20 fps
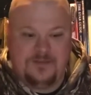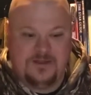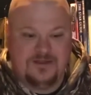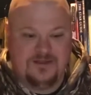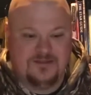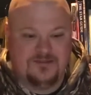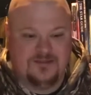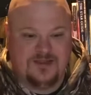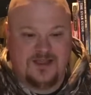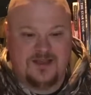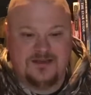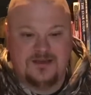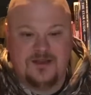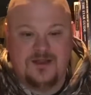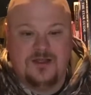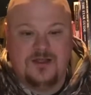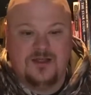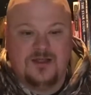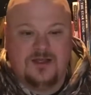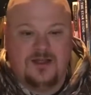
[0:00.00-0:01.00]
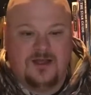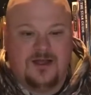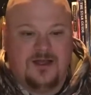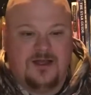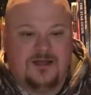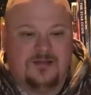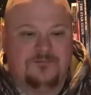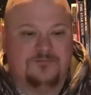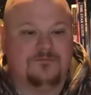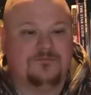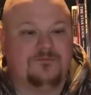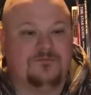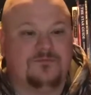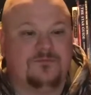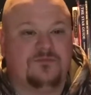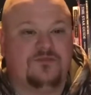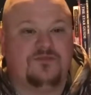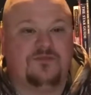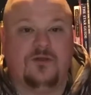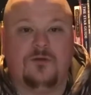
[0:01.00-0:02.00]
being said,
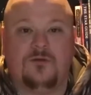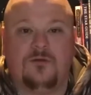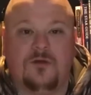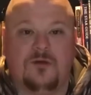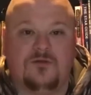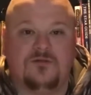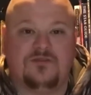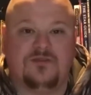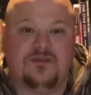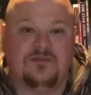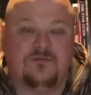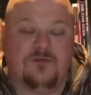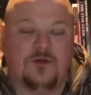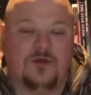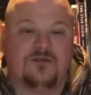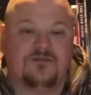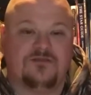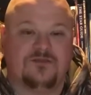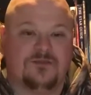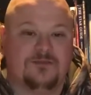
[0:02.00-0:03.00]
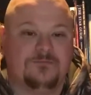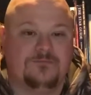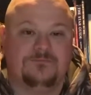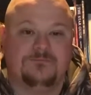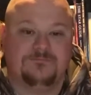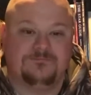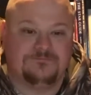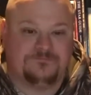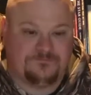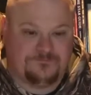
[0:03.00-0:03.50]
Stone Cold Steve Austin